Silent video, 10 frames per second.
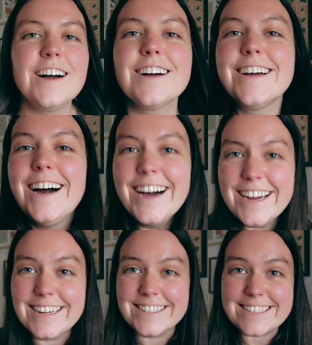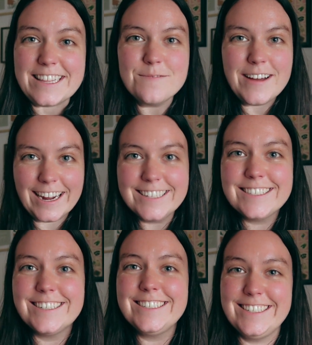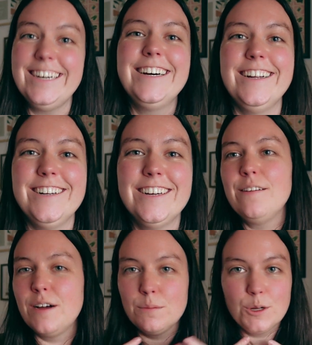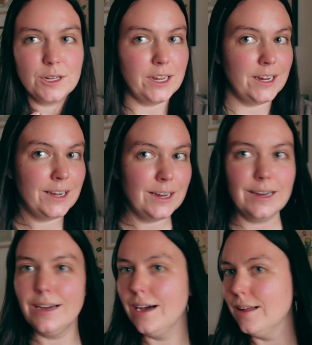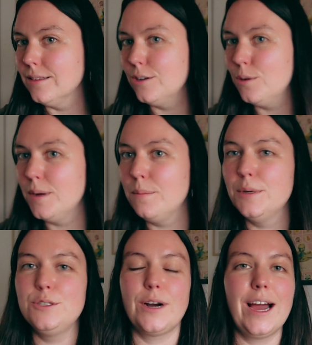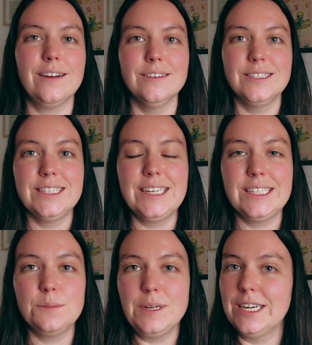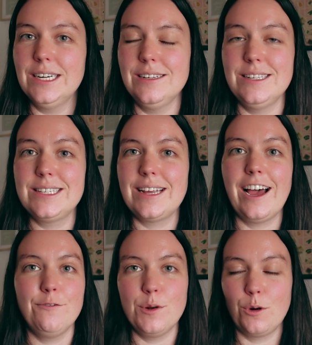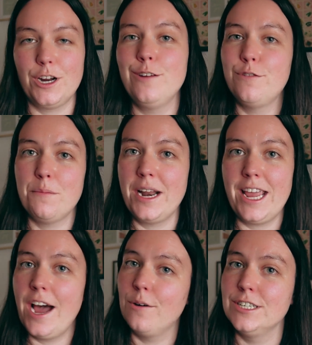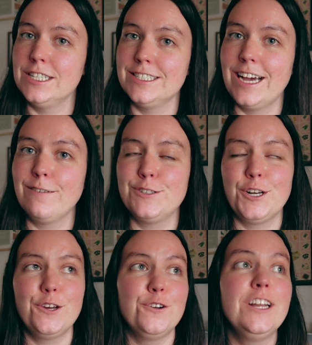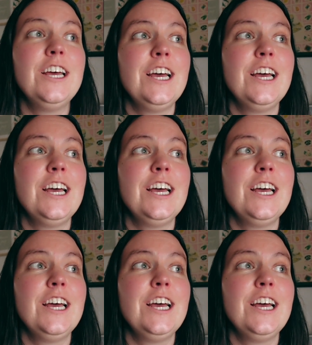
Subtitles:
Guys, the pants are done. If I'm looking a little bit bedraggled, it's because I've been working for many hours this afternoon.